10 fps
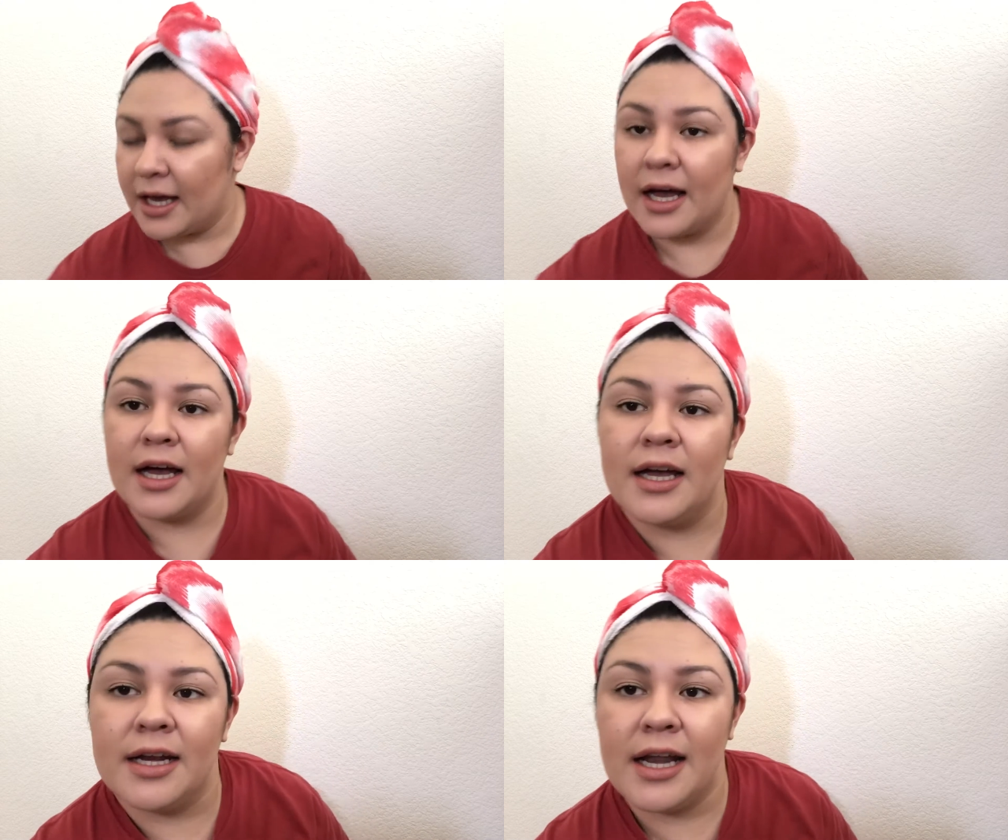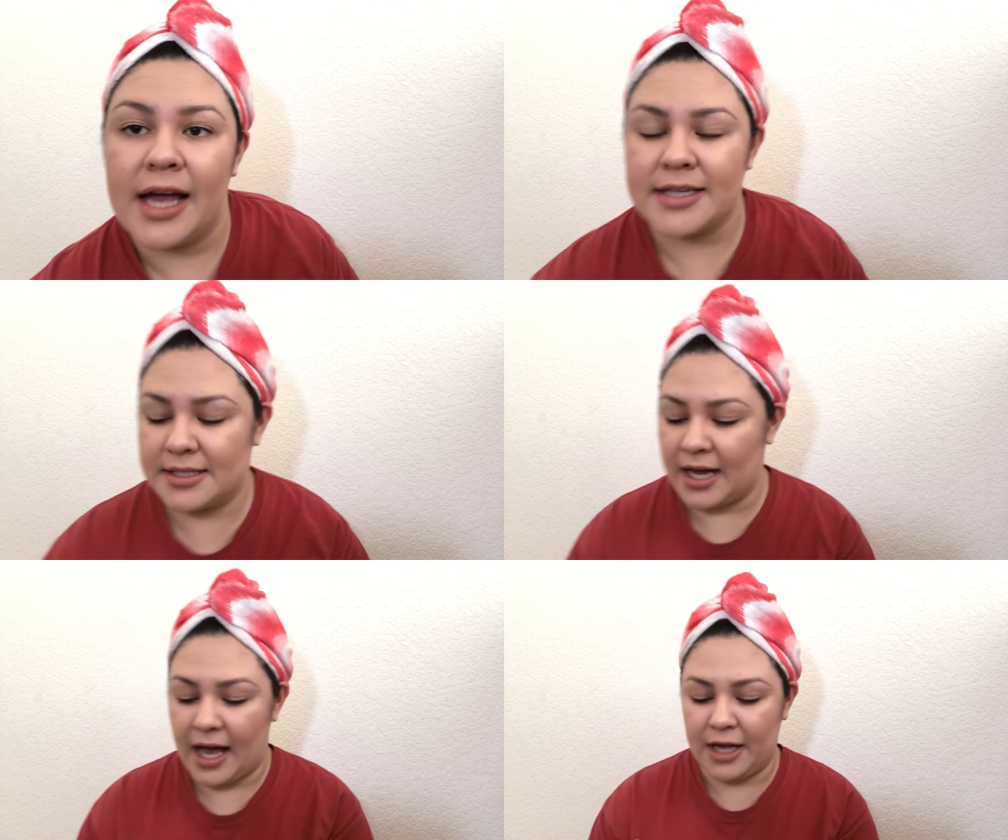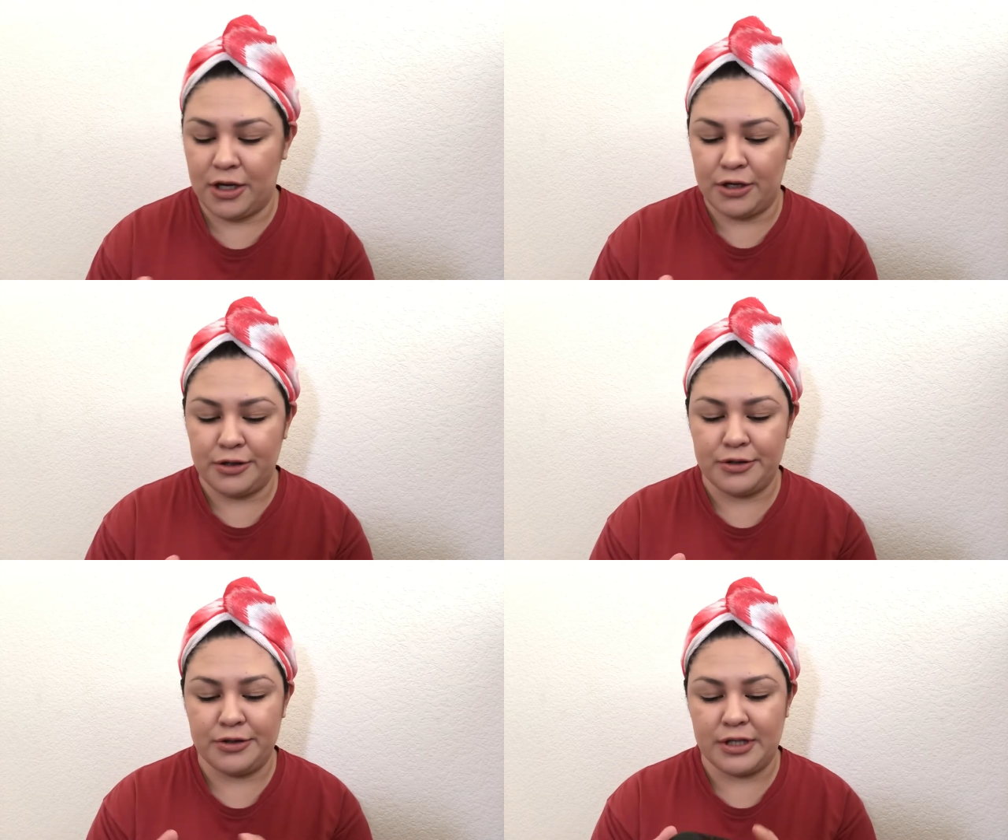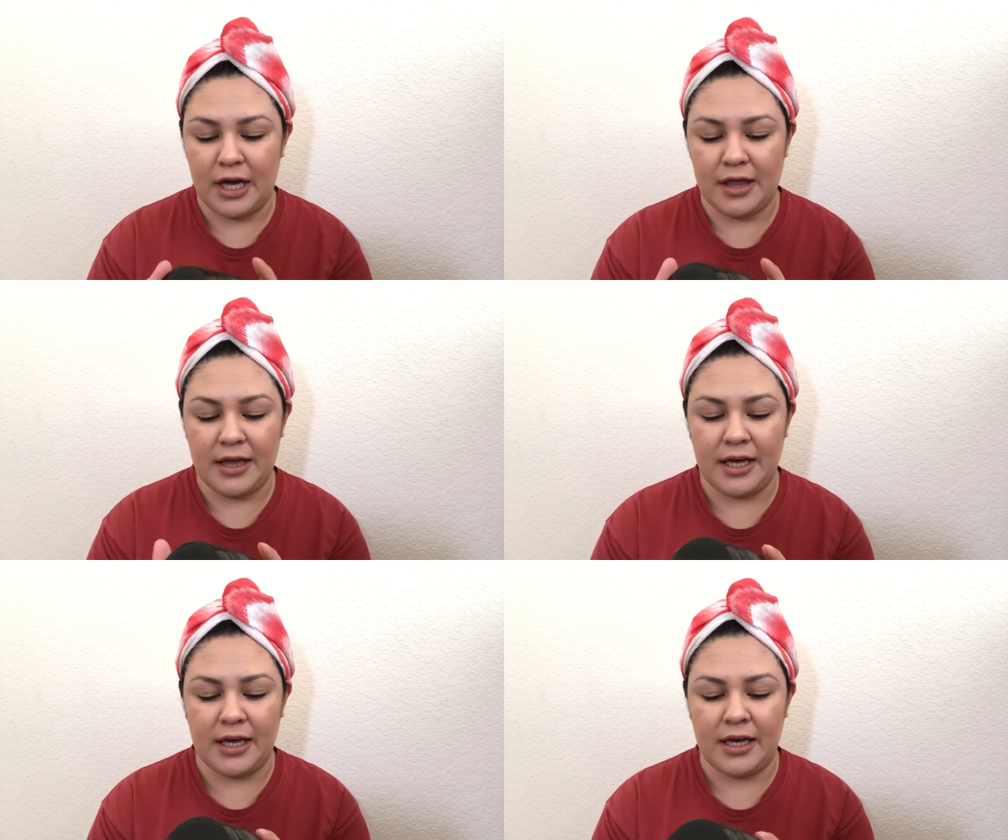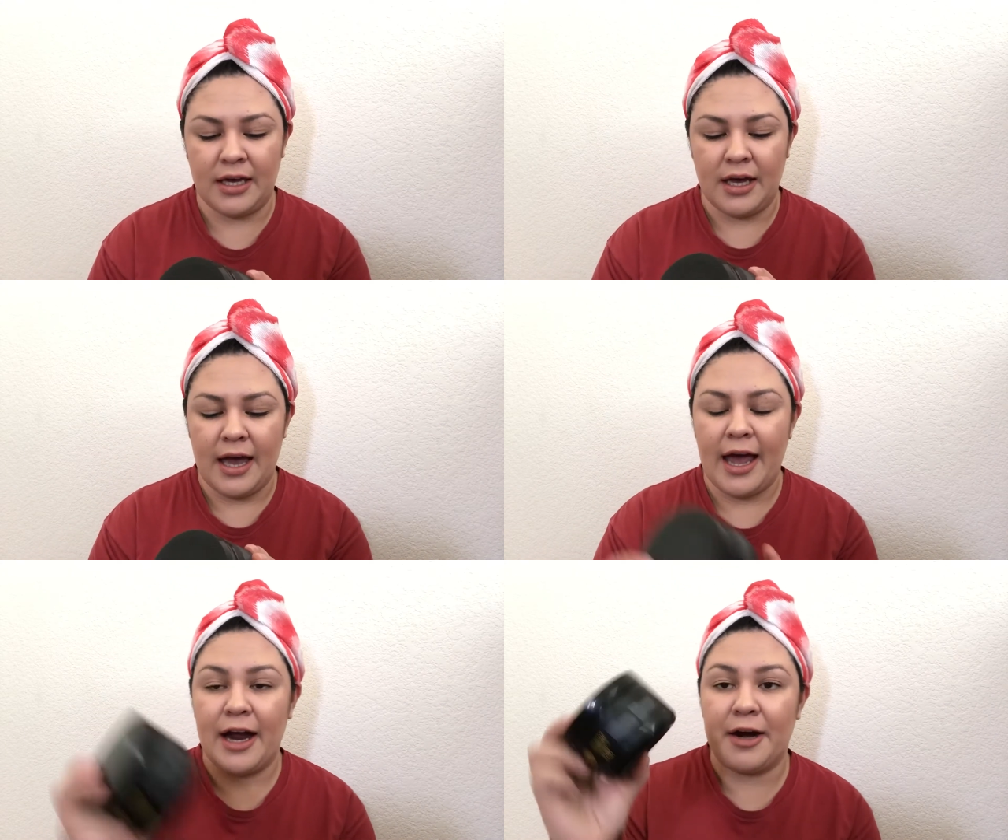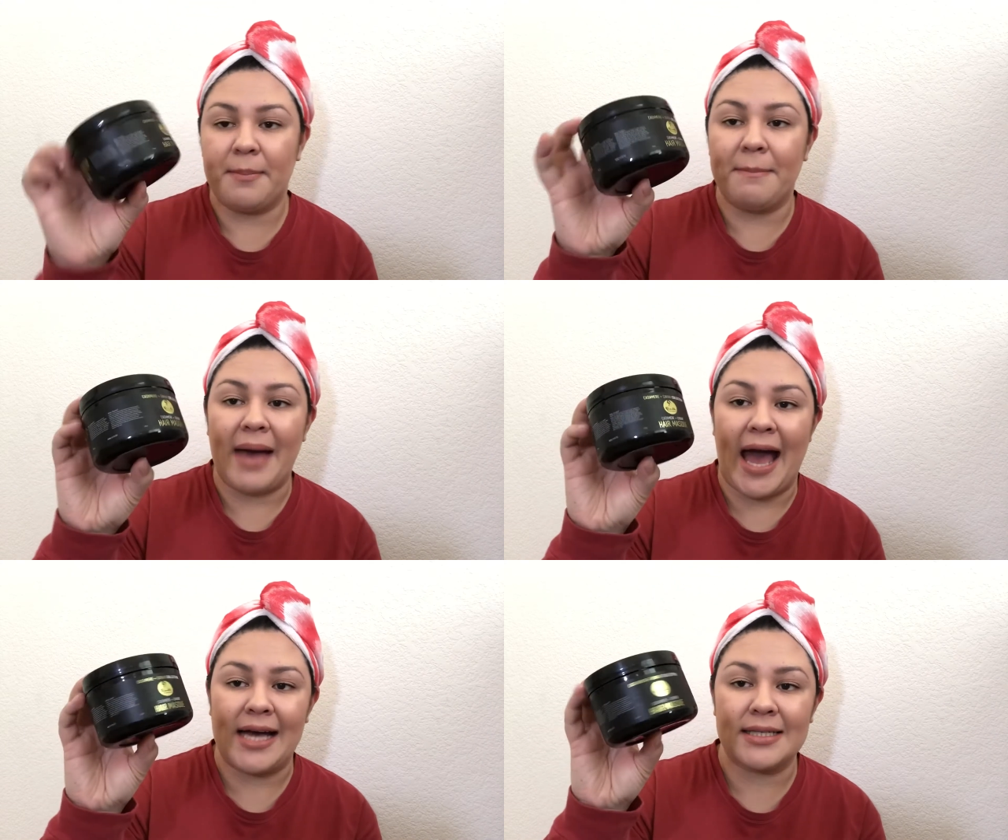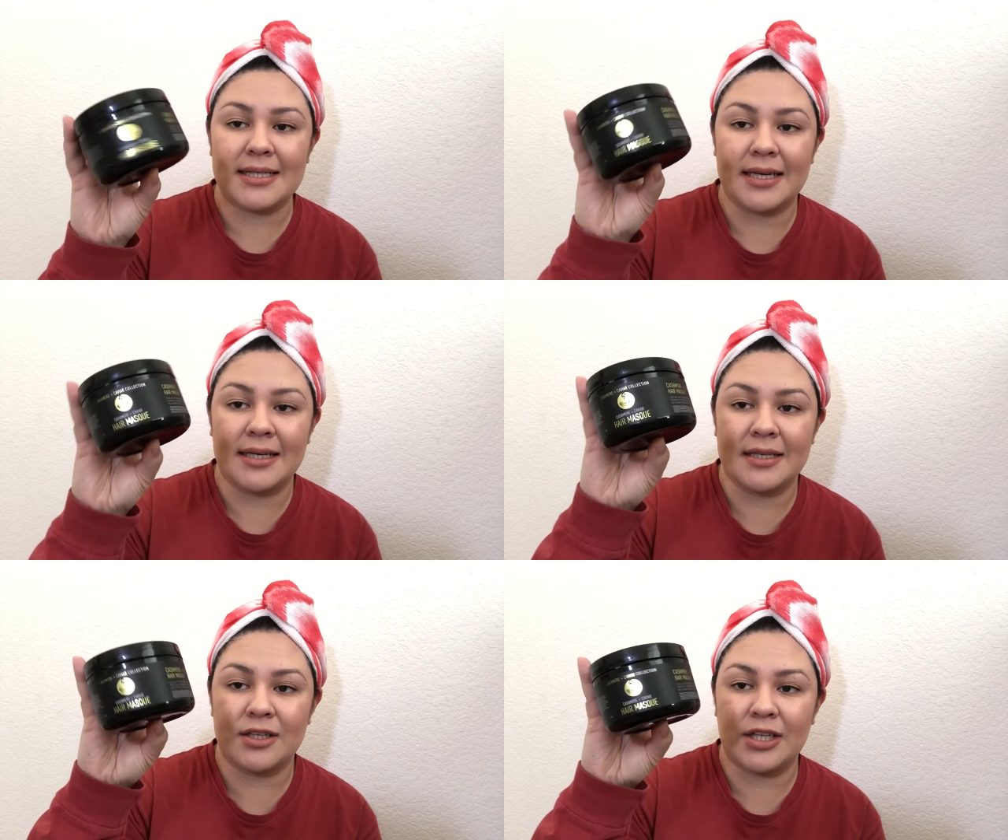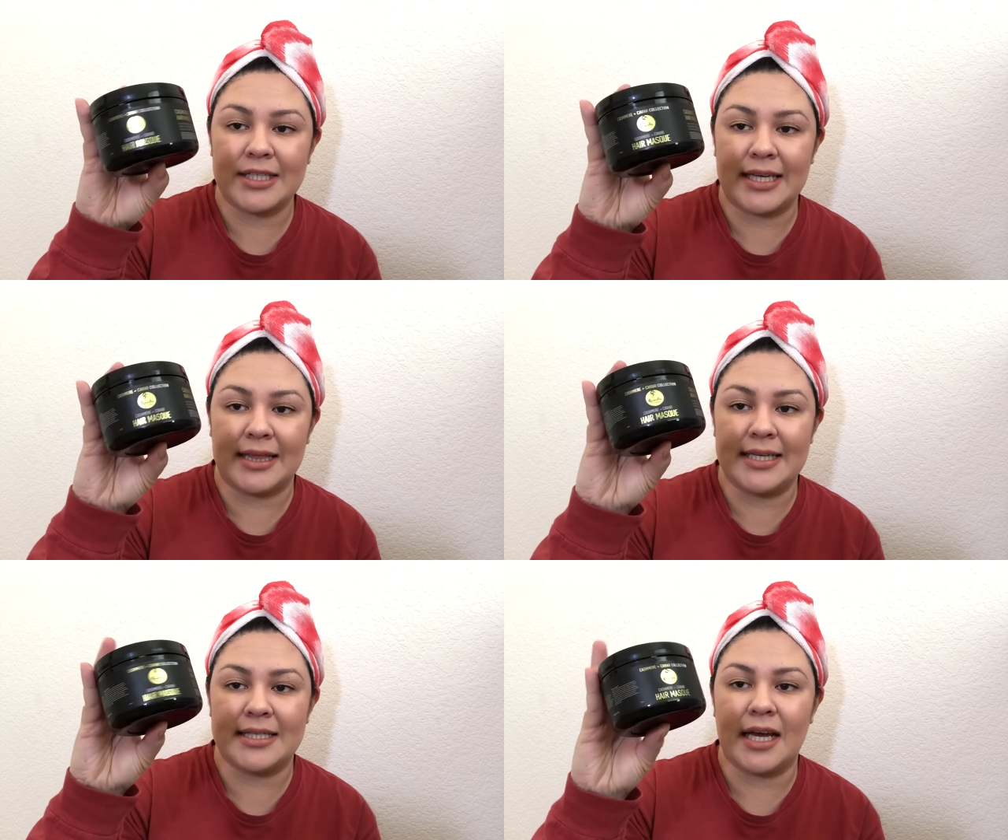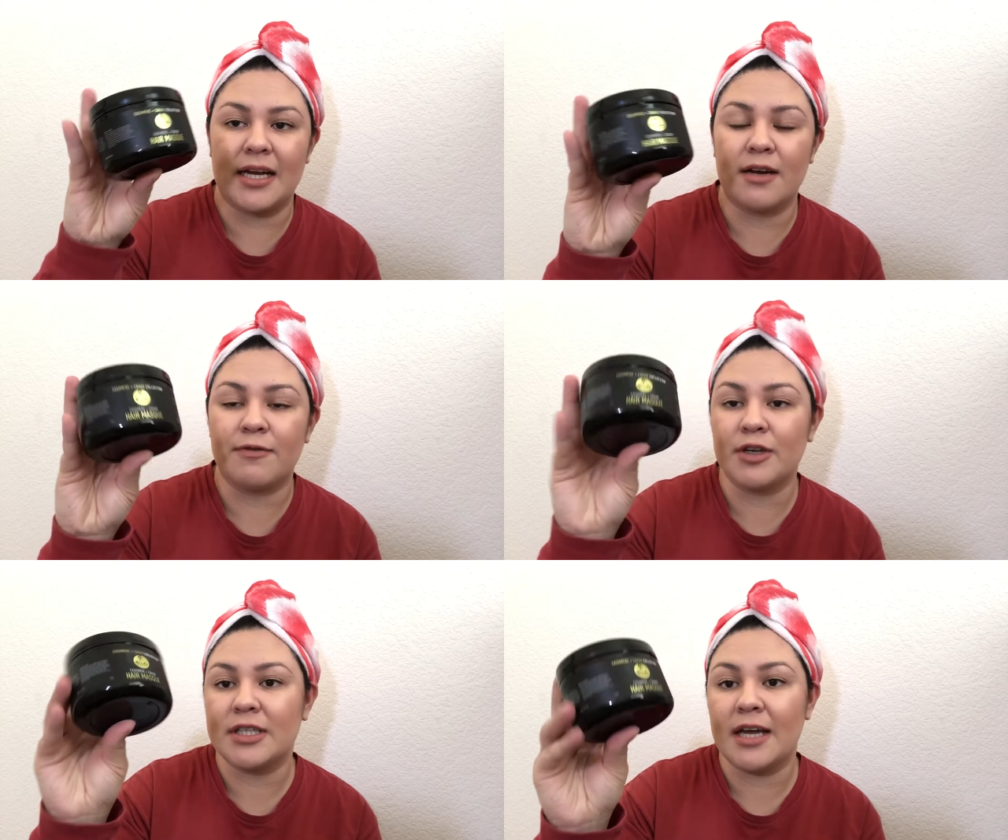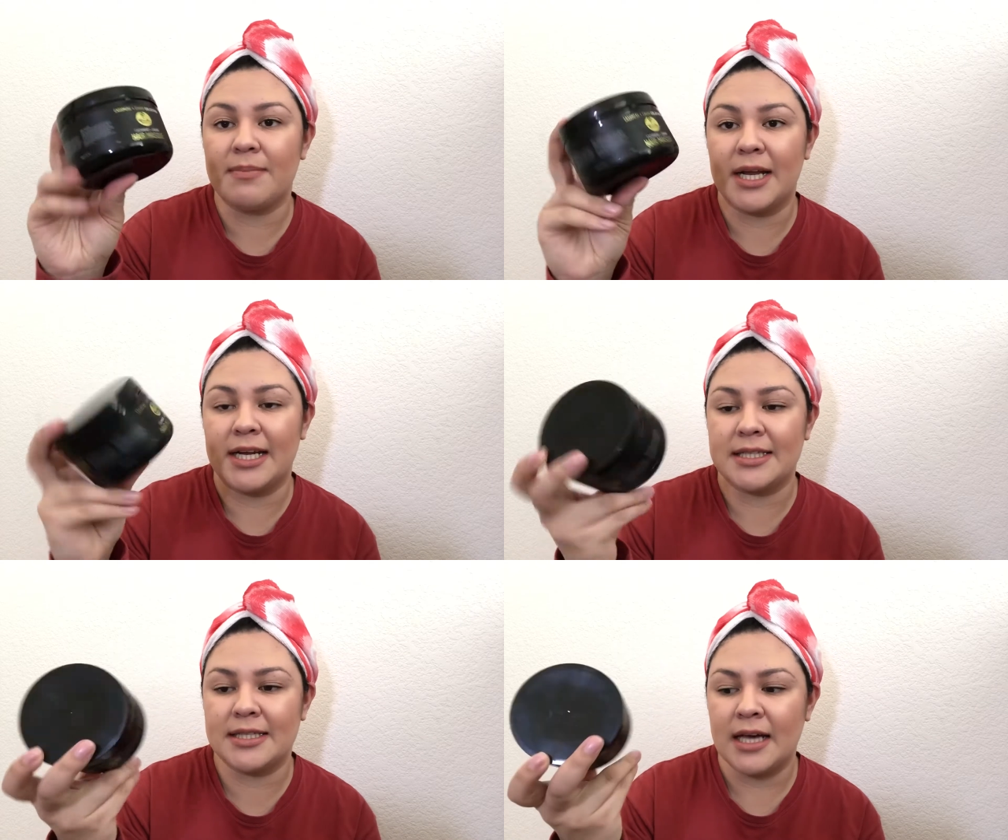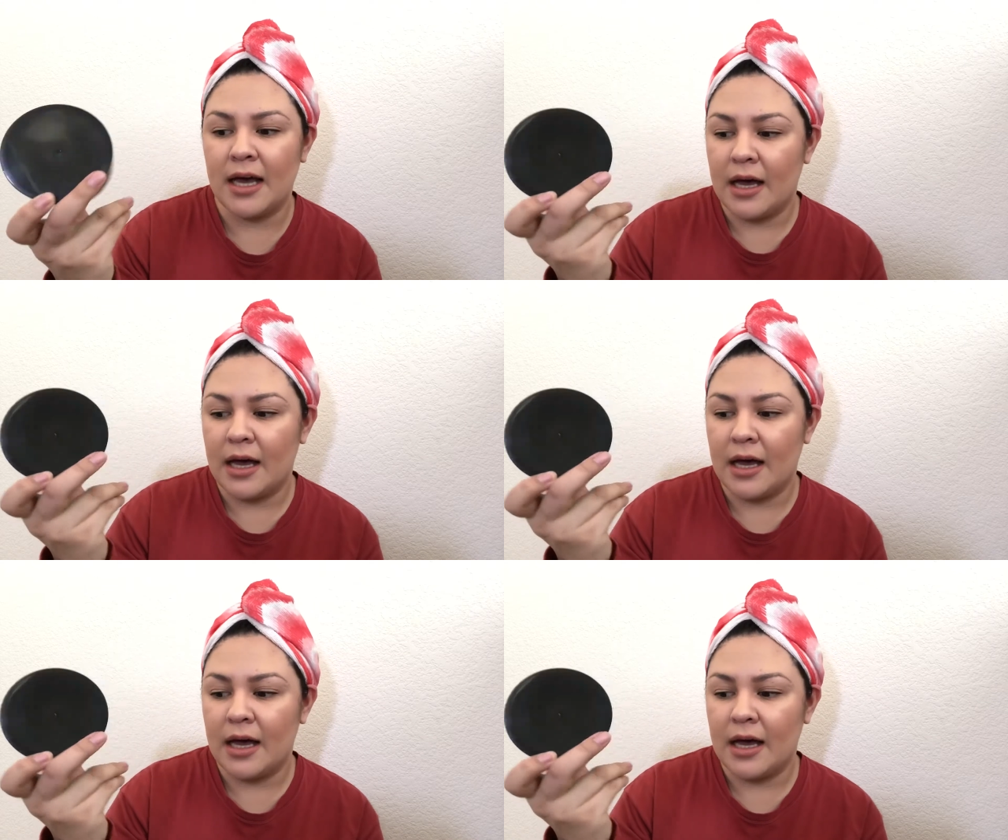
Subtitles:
Next, I use the hair mask, so it looks like this. I did it for 10 minutes.